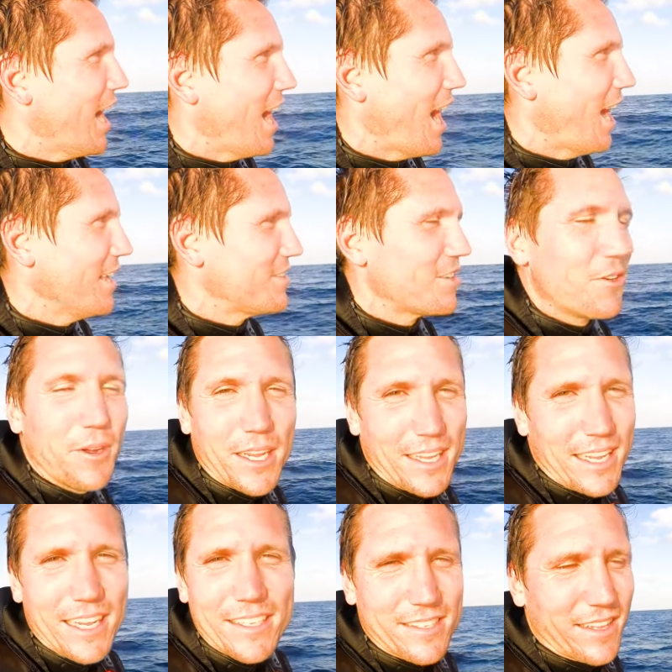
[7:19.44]
Uh, so he
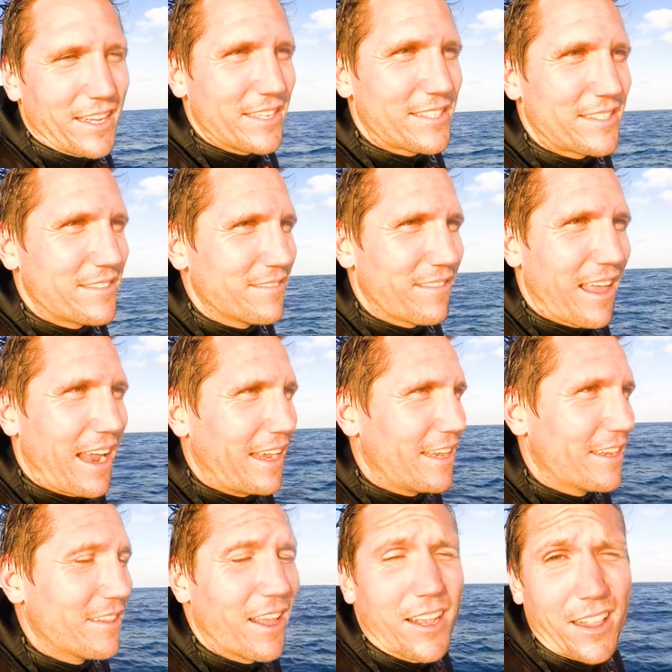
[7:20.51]
easily
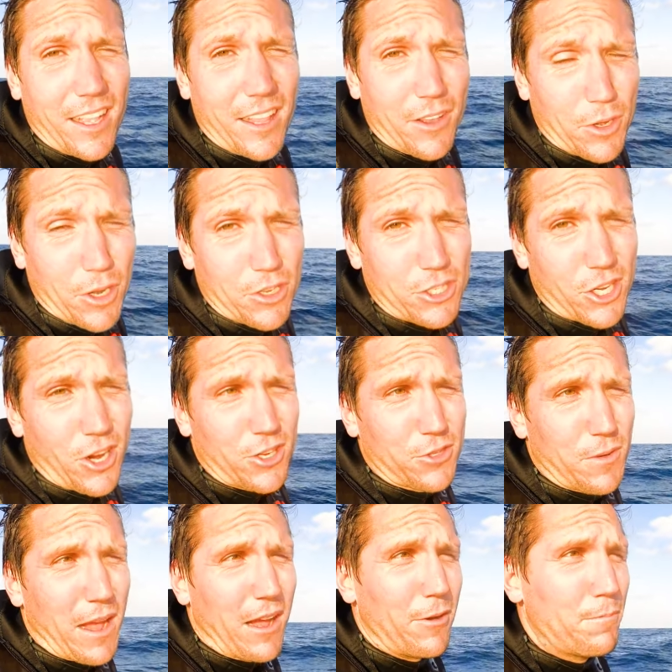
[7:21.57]
landed. Luckily there were no
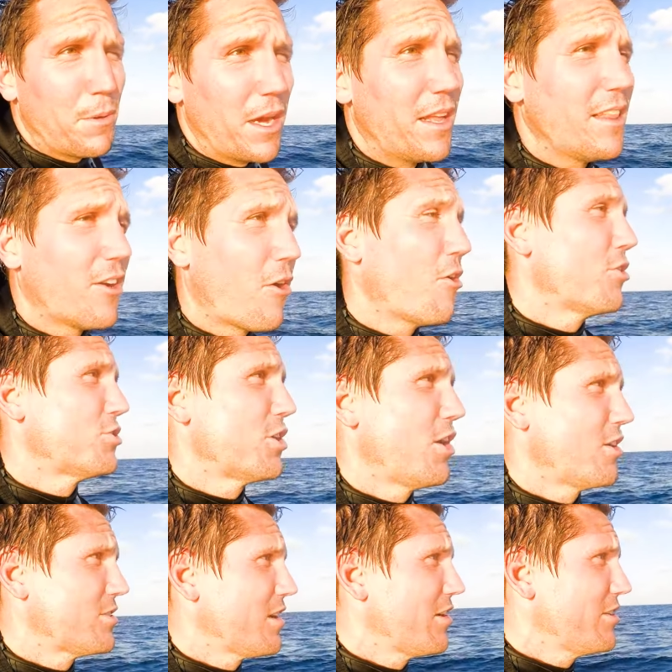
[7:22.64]
sharks around, but there are
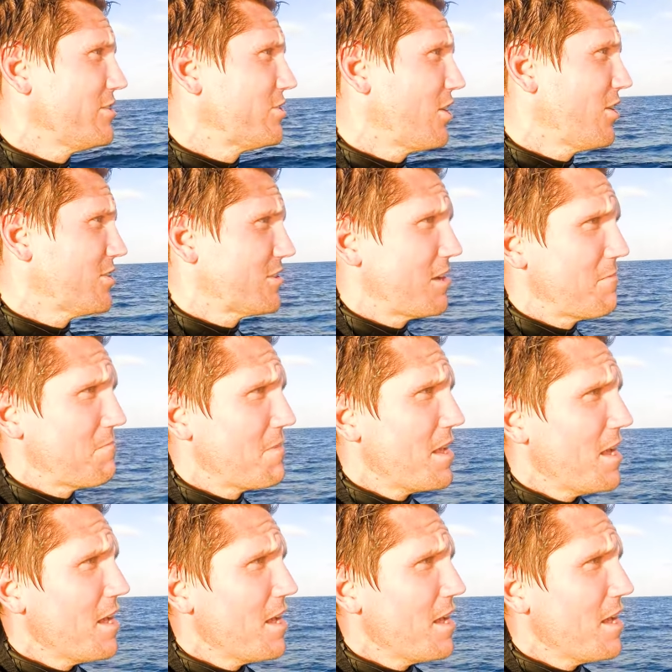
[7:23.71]
sharks. I already saw some.